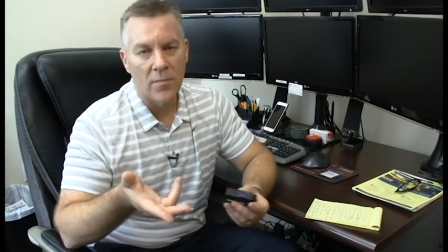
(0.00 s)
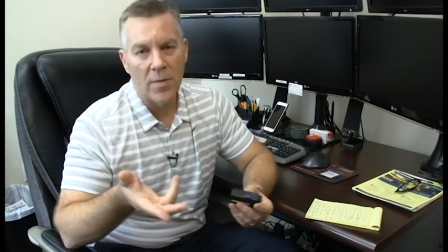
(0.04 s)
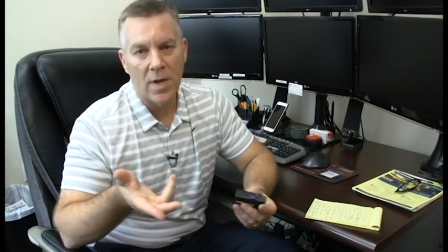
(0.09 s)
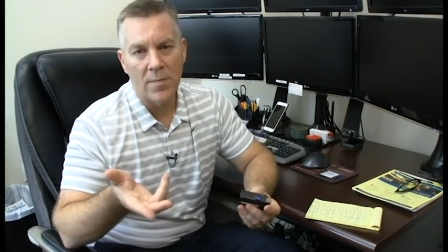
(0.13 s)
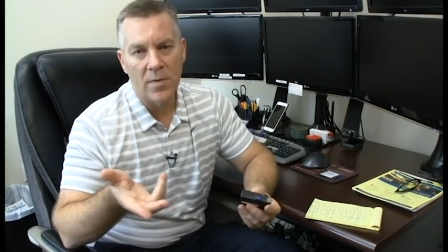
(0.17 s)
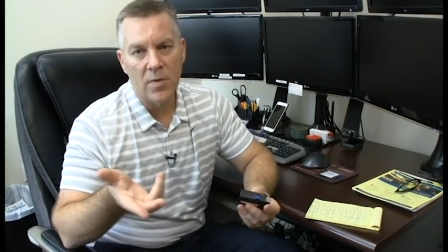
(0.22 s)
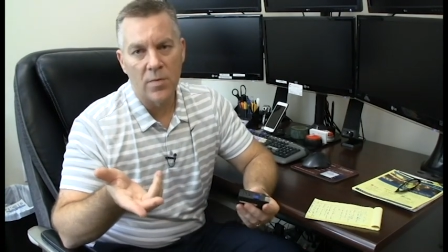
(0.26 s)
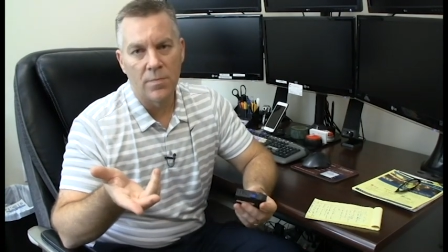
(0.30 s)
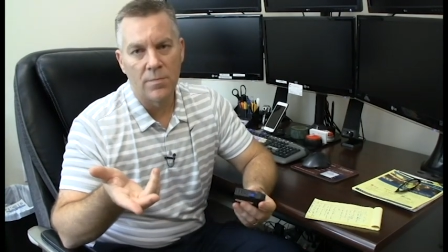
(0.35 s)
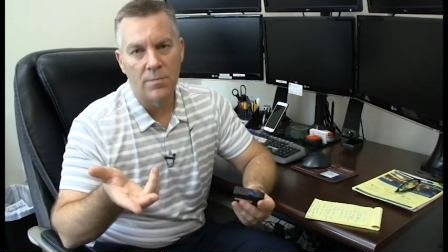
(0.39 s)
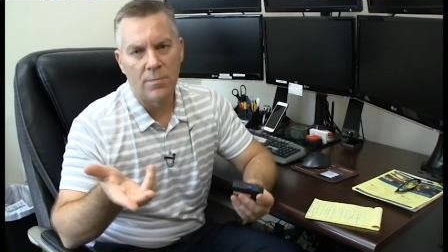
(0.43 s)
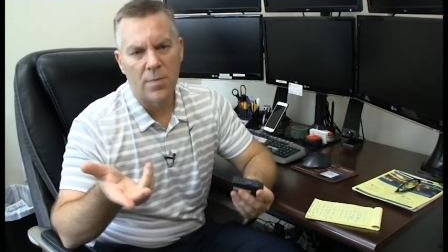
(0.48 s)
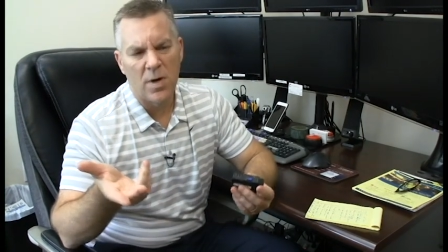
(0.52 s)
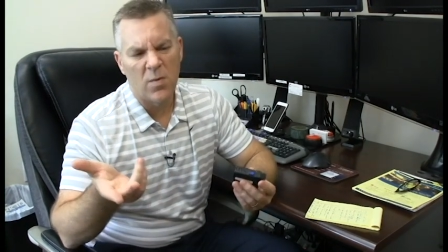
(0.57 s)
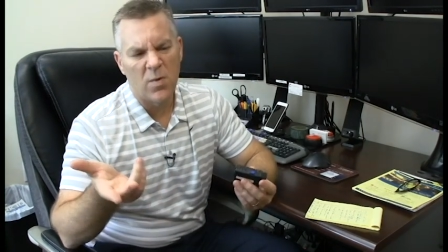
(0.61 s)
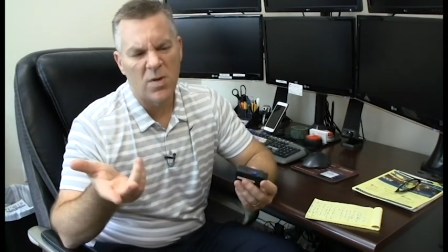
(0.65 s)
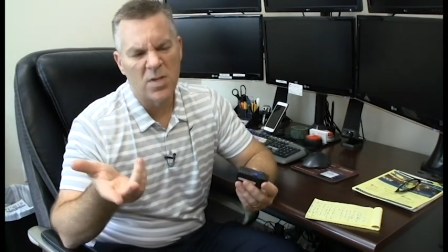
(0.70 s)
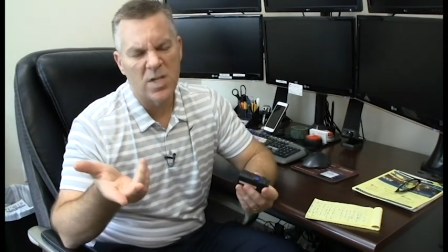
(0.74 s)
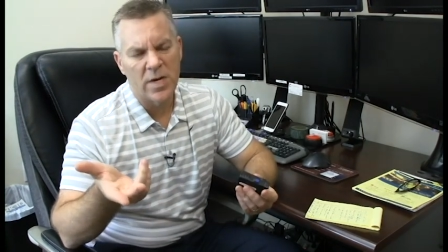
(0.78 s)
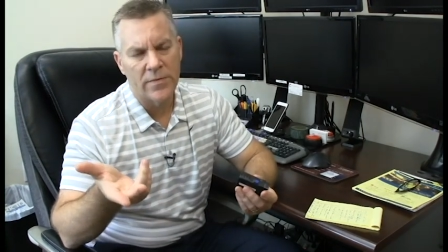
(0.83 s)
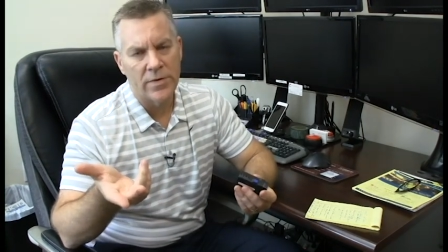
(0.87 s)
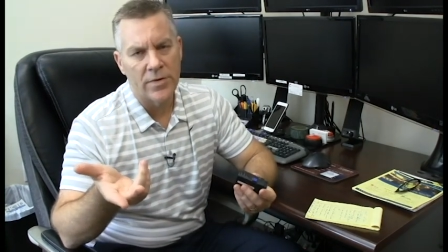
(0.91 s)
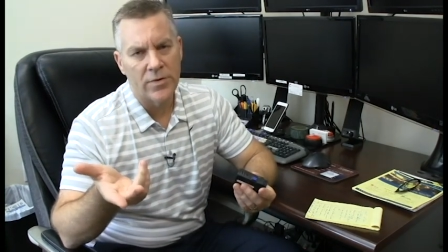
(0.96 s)
maybe but
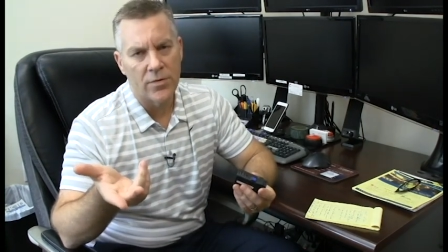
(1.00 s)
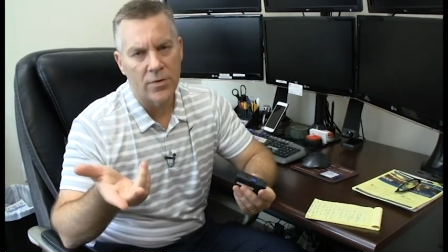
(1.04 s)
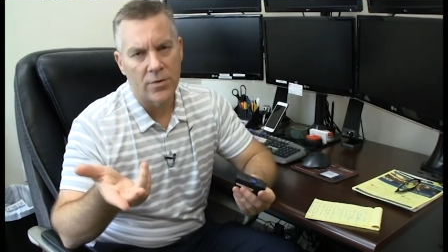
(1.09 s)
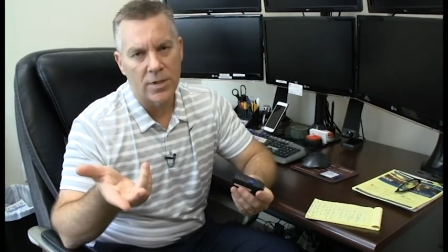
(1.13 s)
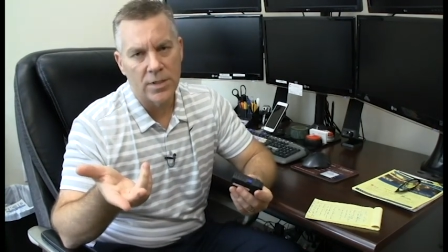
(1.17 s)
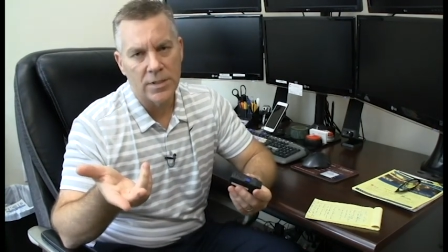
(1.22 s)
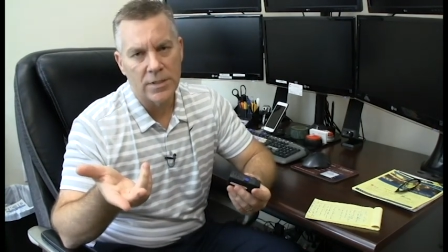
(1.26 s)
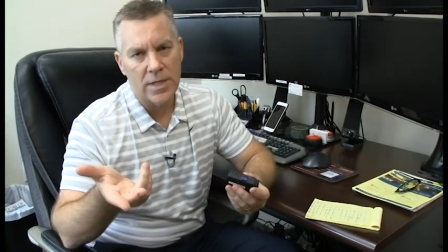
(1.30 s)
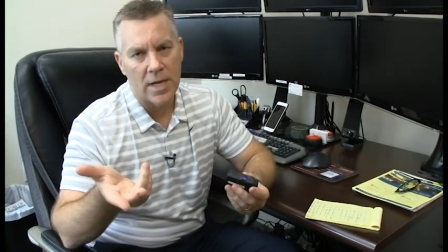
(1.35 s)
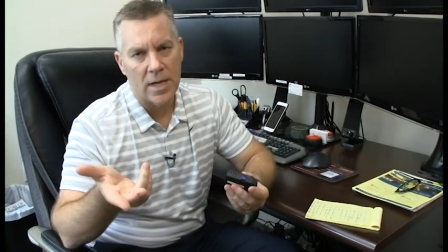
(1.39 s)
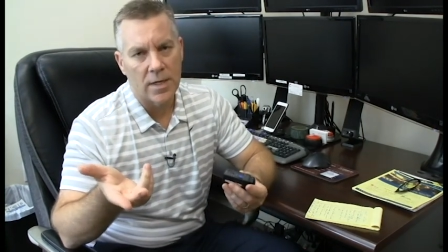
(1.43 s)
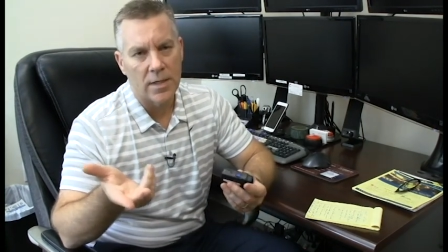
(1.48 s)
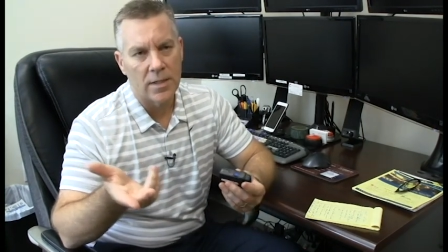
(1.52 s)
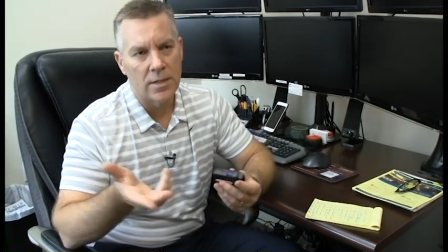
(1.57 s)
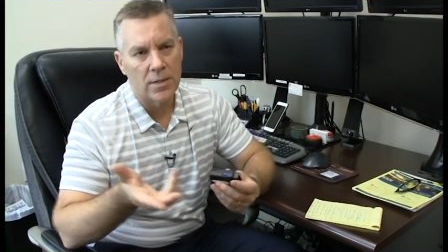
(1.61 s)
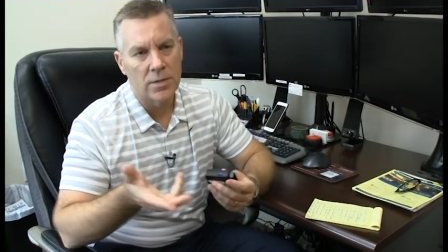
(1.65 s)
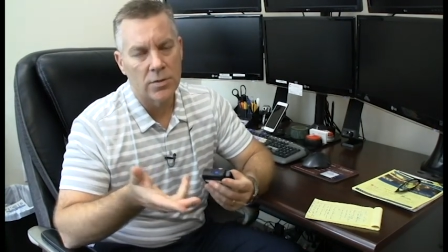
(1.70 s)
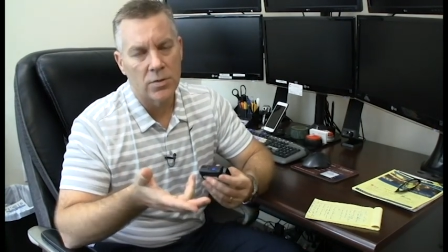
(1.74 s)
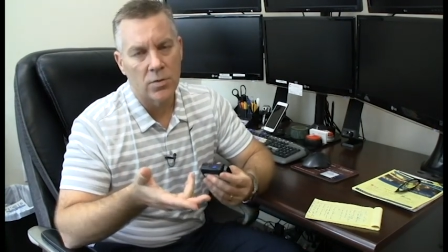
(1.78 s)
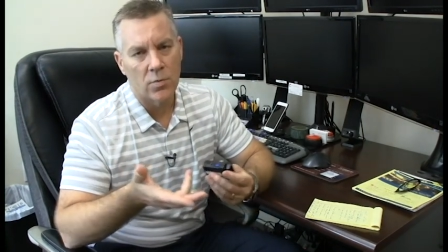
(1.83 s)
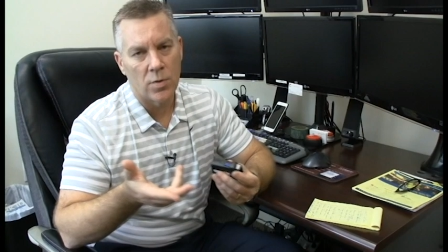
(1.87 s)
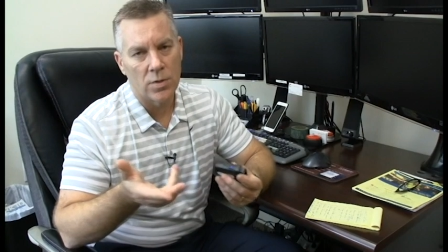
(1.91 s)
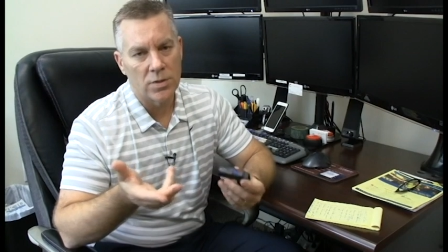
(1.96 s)
once every 30
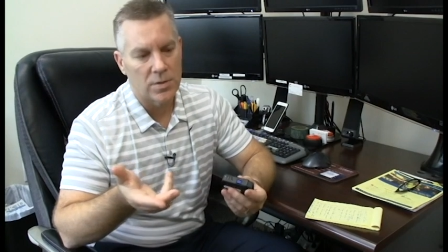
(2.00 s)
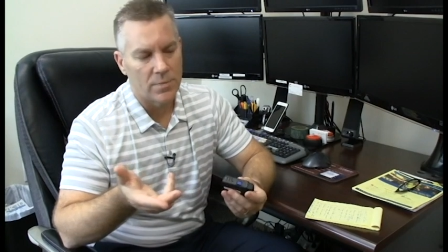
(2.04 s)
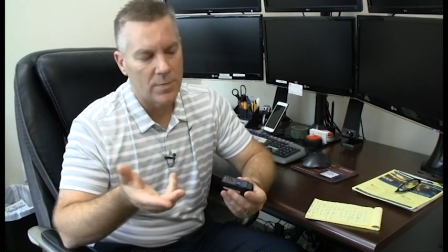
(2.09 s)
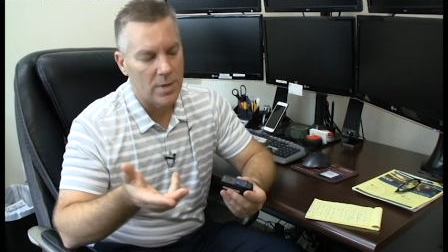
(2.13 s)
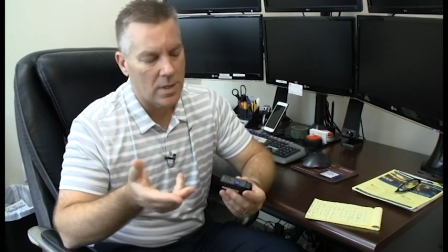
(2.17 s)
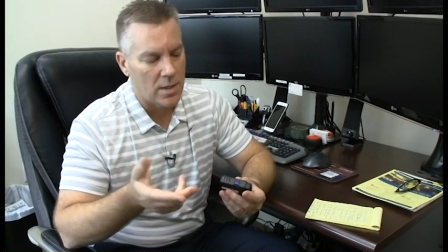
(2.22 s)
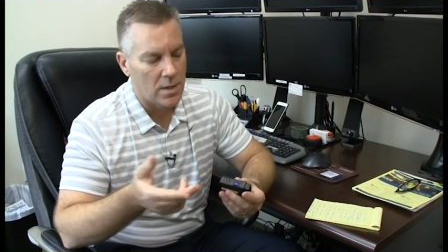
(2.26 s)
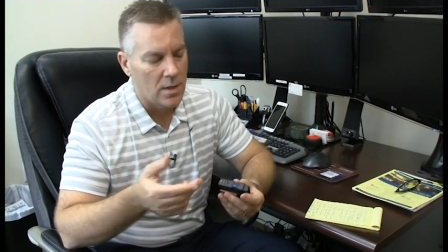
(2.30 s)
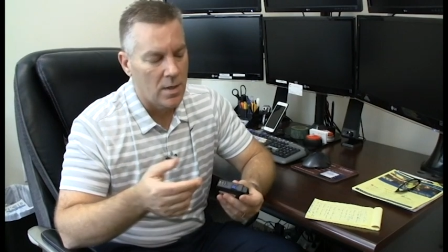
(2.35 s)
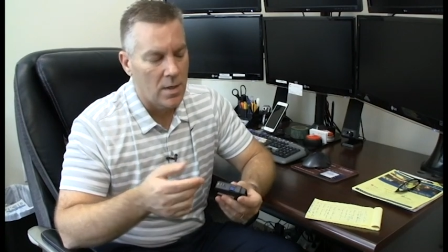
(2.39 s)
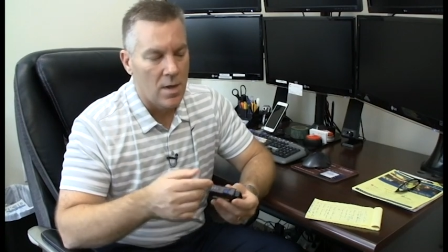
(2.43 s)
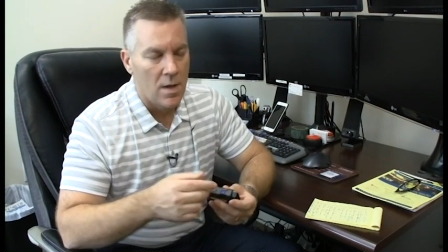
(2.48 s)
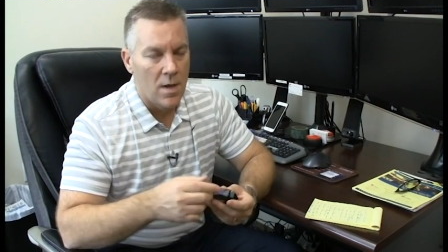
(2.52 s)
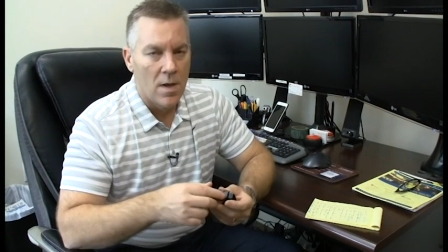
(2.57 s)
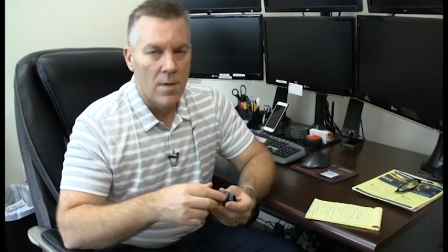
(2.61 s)
seconds or once a minute.